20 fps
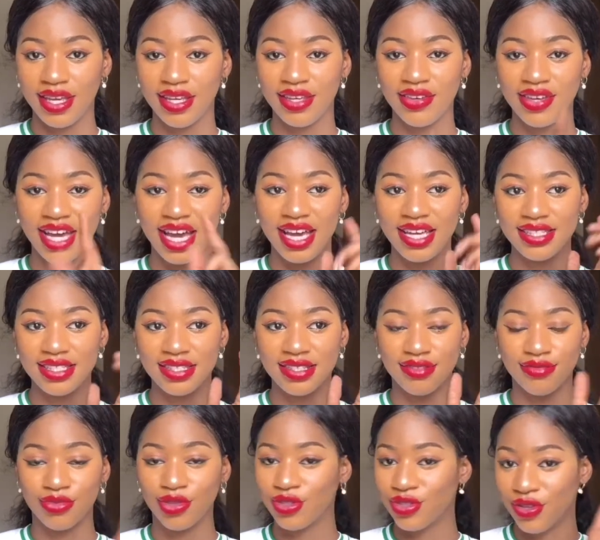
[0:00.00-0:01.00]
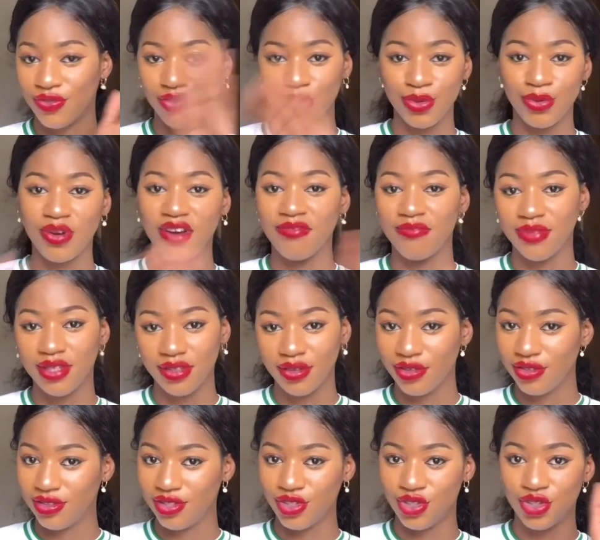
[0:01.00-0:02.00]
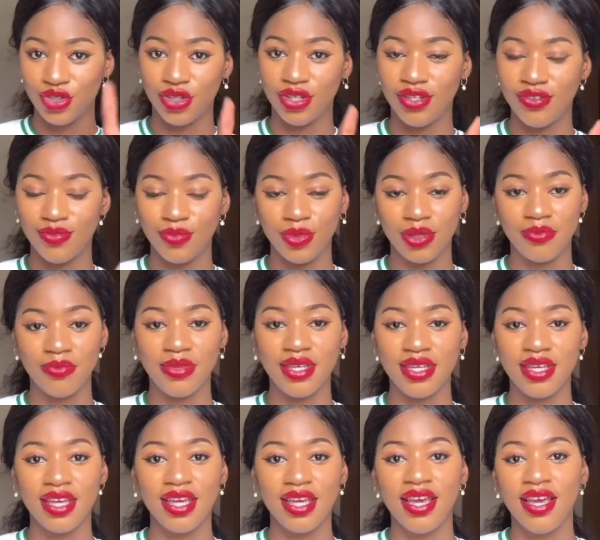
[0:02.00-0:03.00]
You guys, those of you who have been on this journey with me